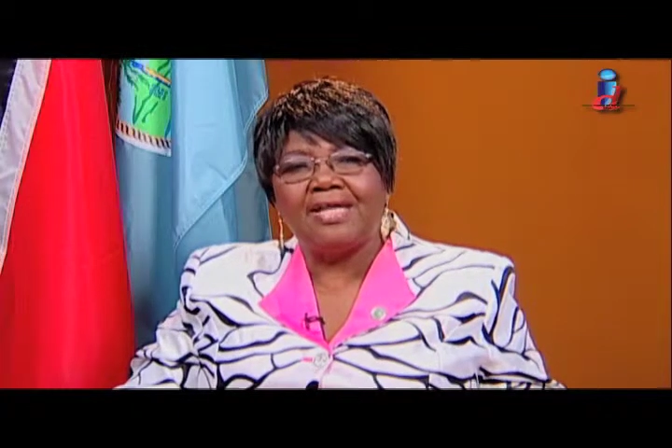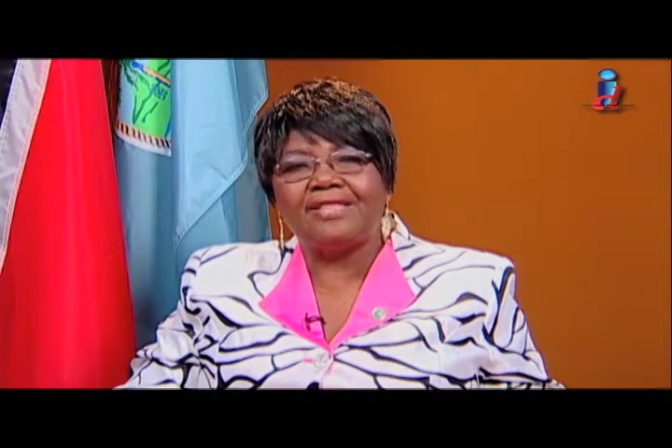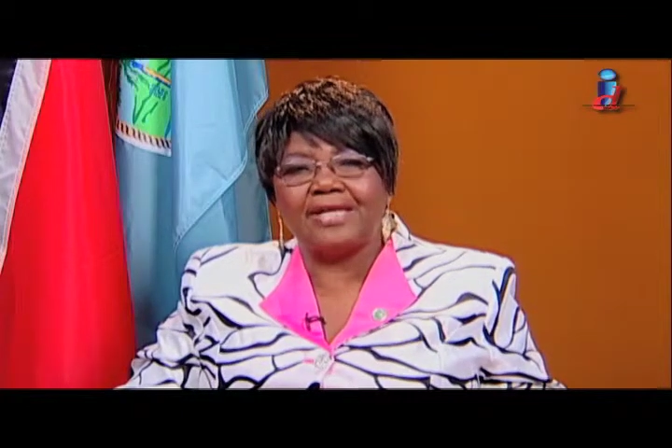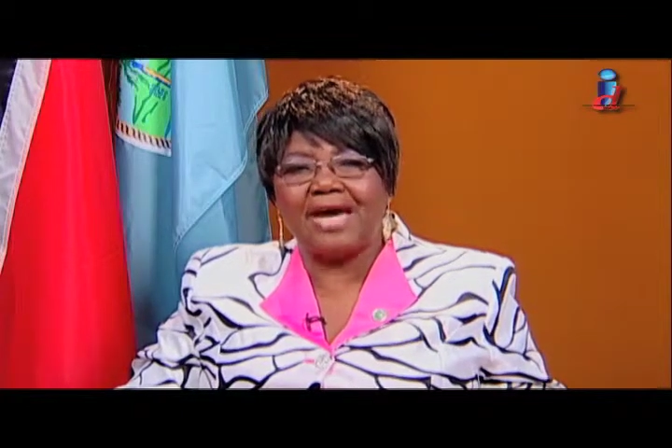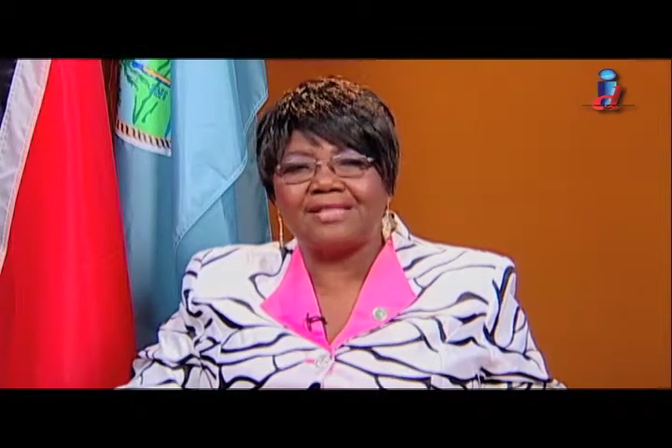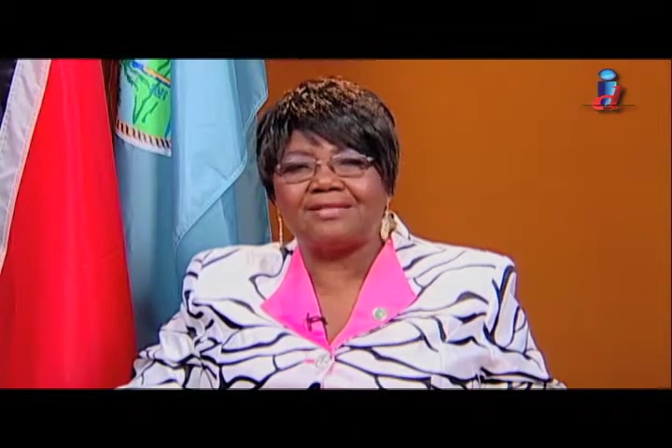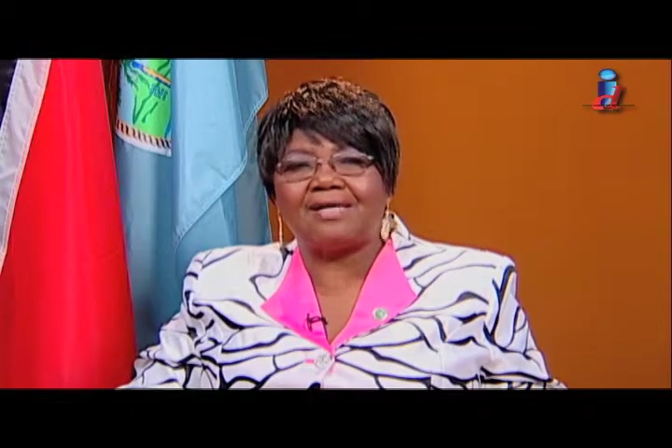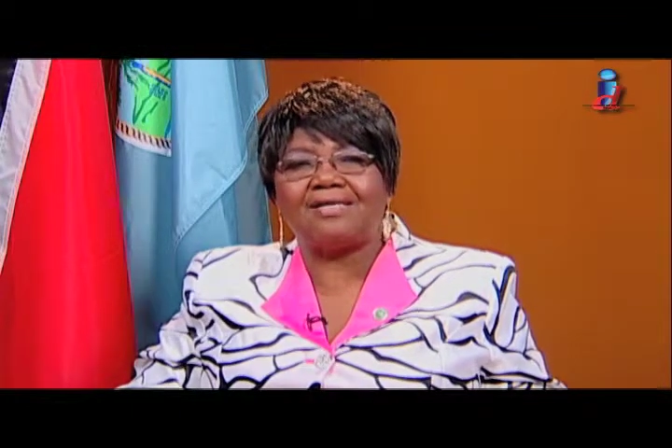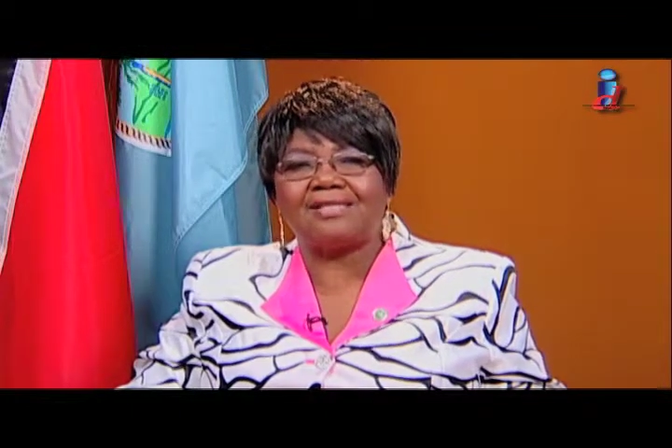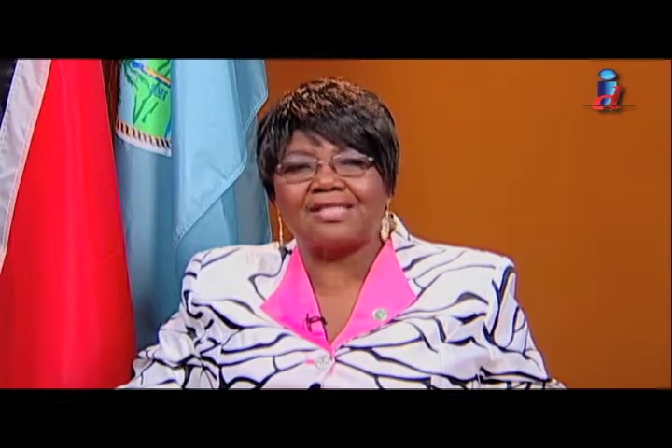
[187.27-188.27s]
that
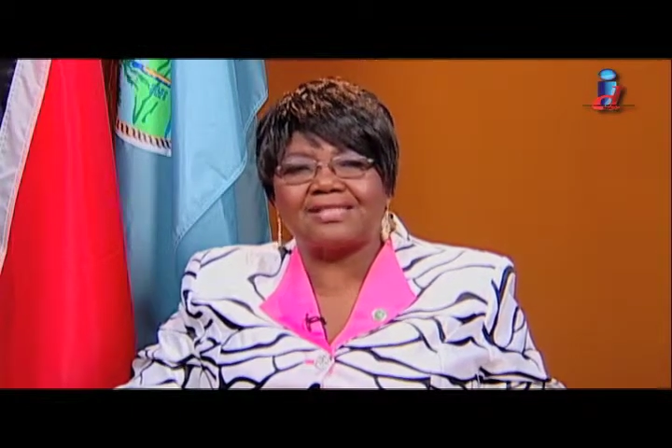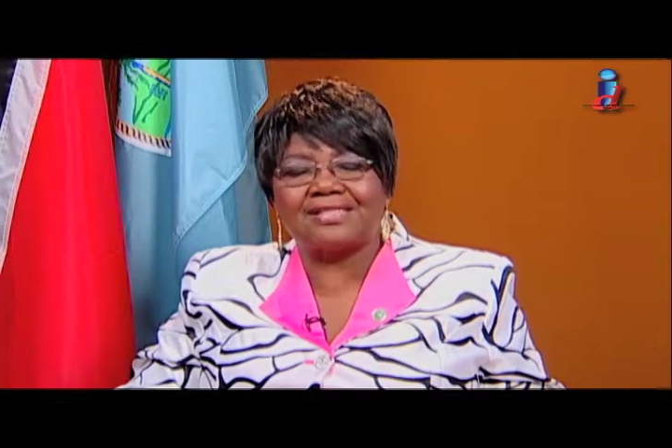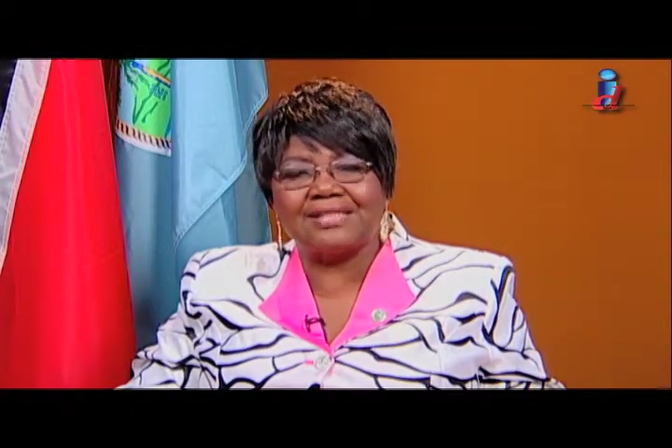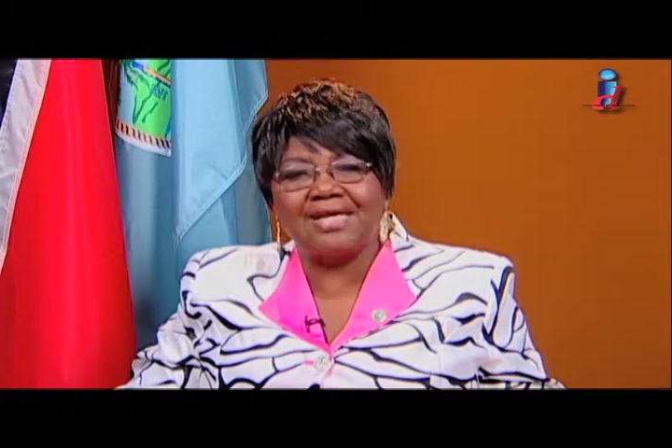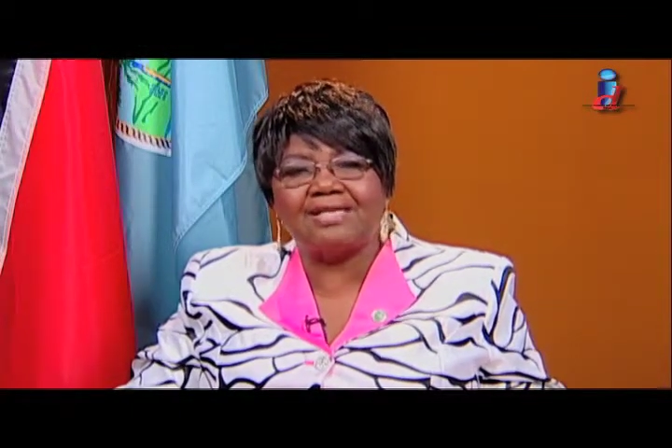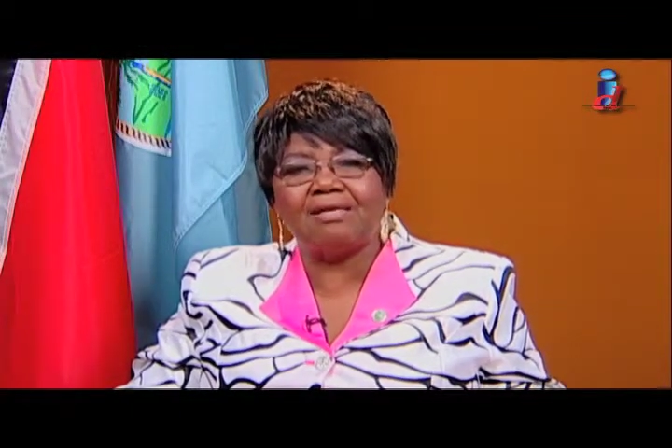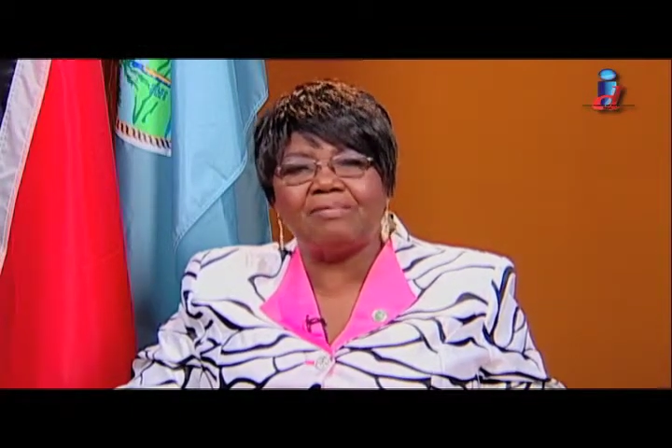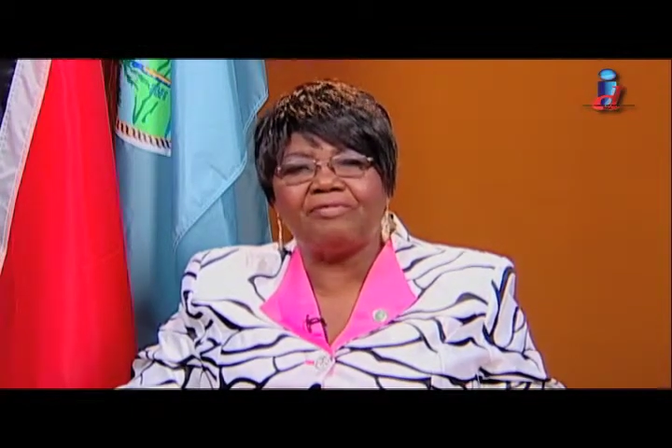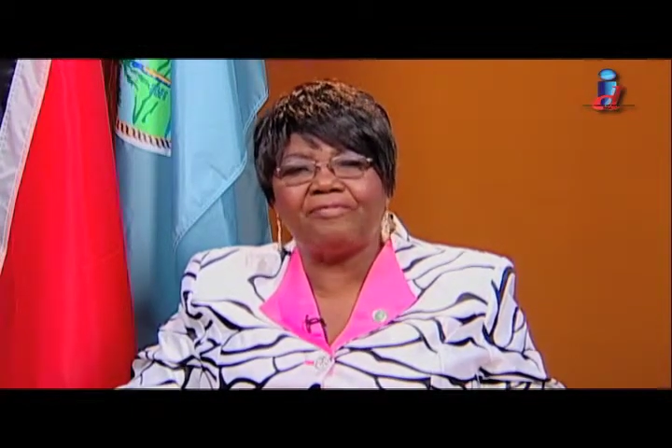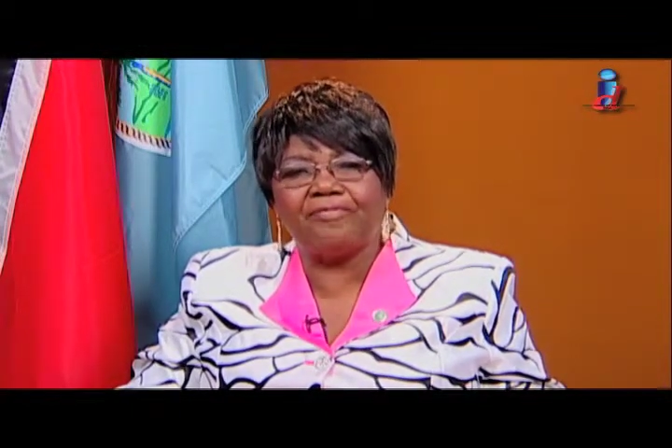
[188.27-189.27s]
a
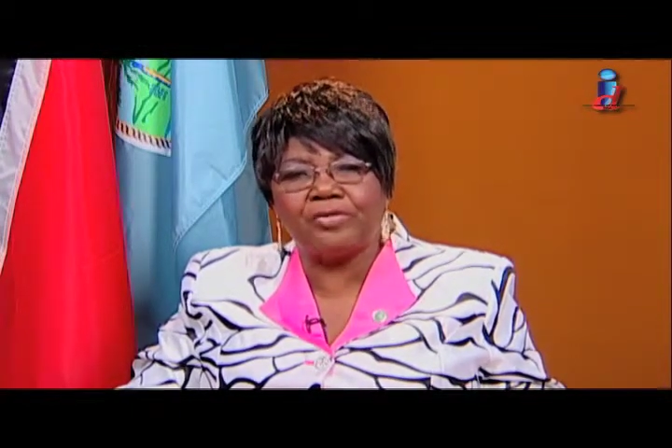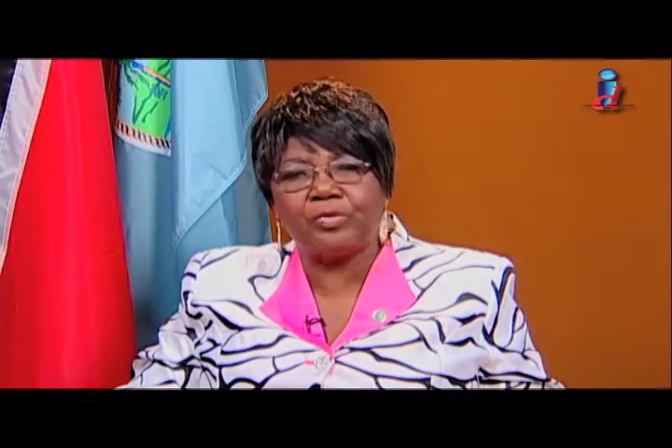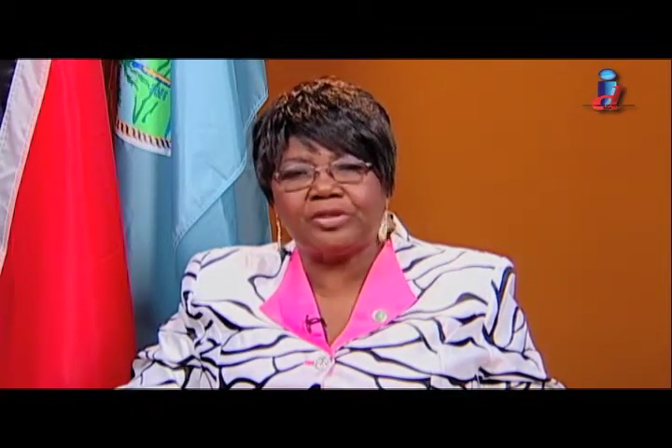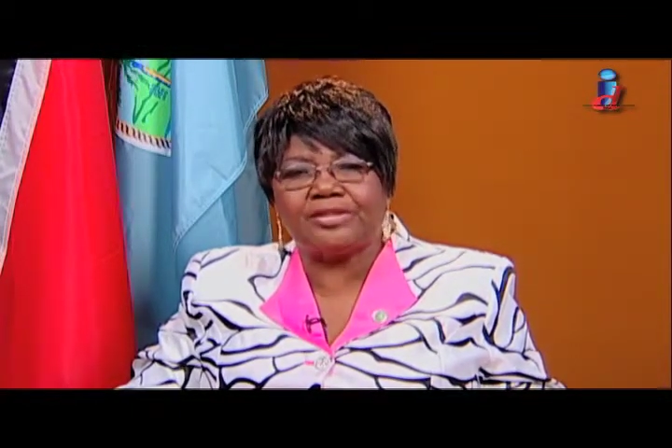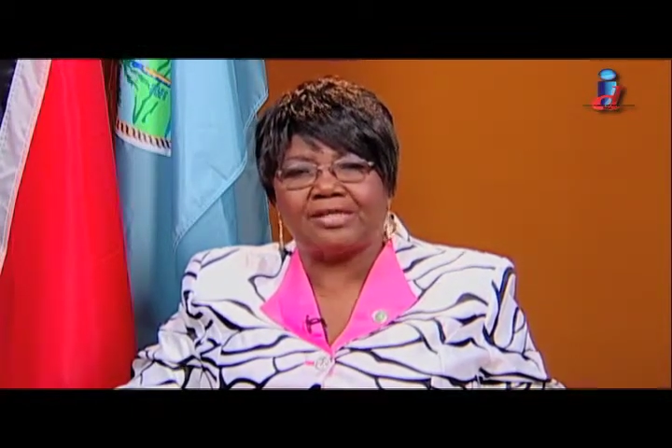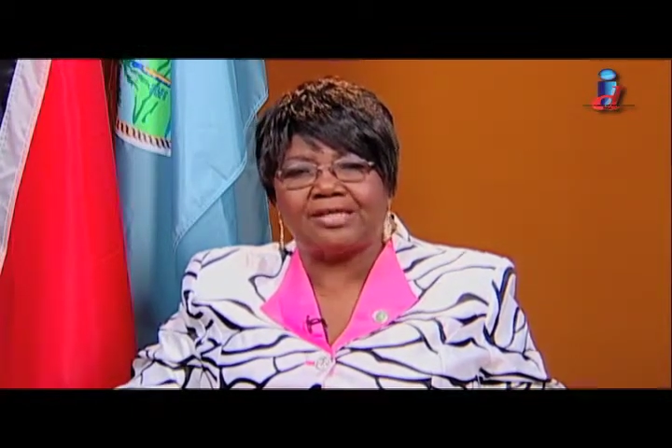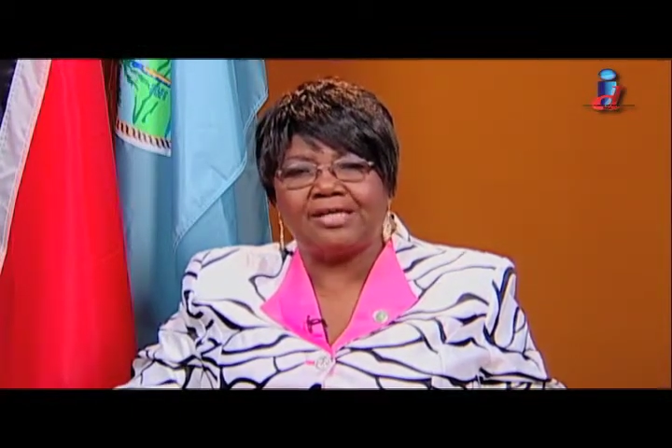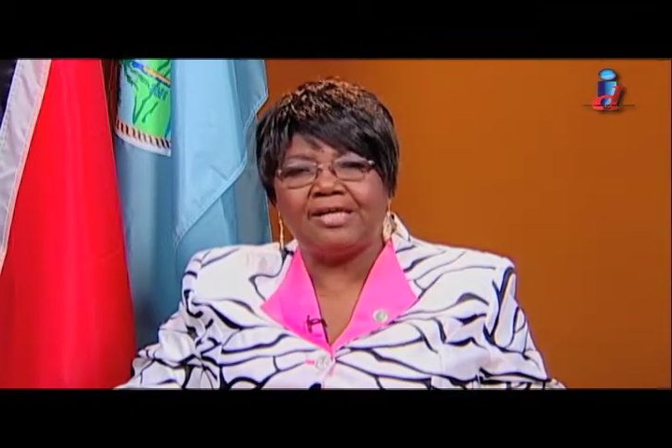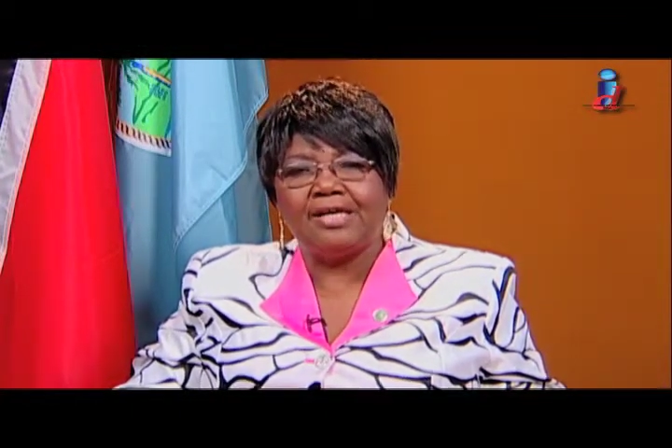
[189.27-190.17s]
sustainable future